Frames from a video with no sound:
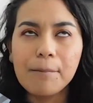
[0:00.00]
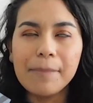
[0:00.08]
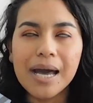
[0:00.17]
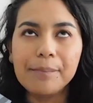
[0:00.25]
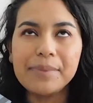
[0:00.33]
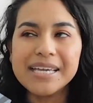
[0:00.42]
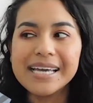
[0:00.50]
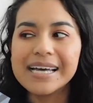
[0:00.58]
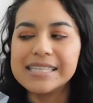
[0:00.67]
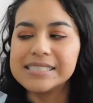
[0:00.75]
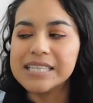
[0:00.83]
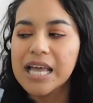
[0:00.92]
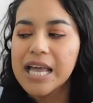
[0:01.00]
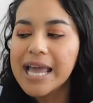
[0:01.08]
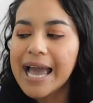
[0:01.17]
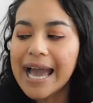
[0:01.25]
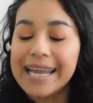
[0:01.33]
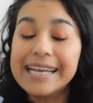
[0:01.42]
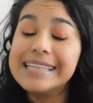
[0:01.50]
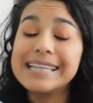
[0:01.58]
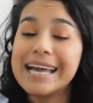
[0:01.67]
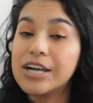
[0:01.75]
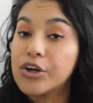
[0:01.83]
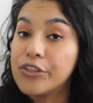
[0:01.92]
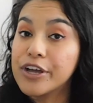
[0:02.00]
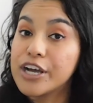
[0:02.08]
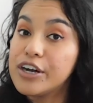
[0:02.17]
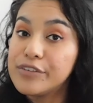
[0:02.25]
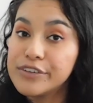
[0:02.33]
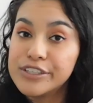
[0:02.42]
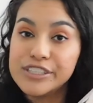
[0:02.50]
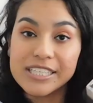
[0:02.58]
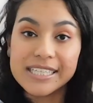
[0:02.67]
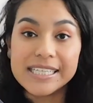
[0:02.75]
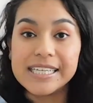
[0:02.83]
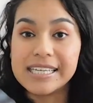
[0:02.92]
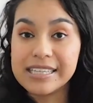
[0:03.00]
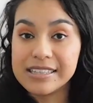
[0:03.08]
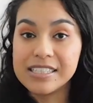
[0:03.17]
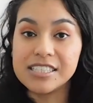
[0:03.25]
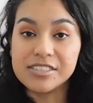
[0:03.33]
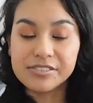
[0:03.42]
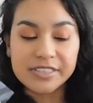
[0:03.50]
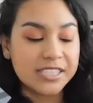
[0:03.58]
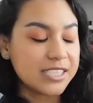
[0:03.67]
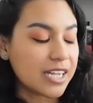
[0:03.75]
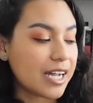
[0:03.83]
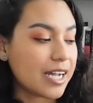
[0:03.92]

but because I didn't like all the covers in the different